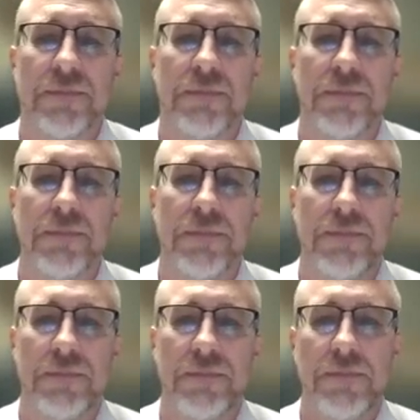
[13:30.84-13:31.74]

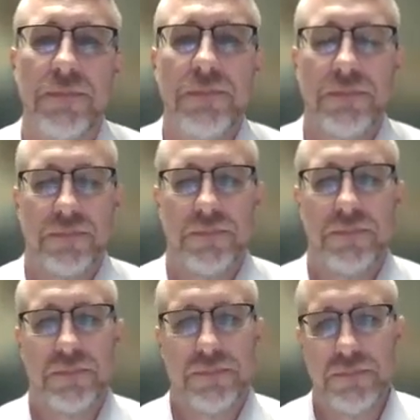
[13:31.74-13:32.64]

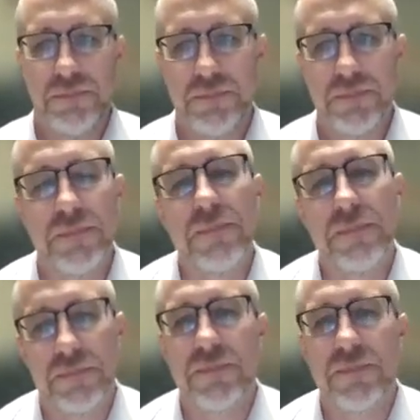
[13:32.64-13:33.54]

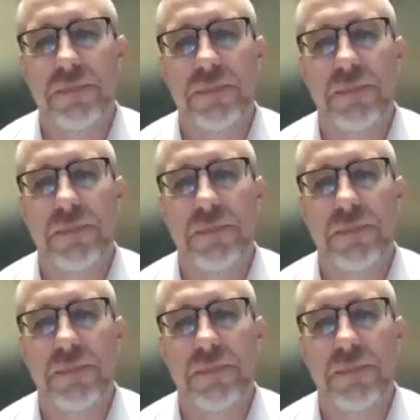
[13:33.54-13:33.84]
[no speech]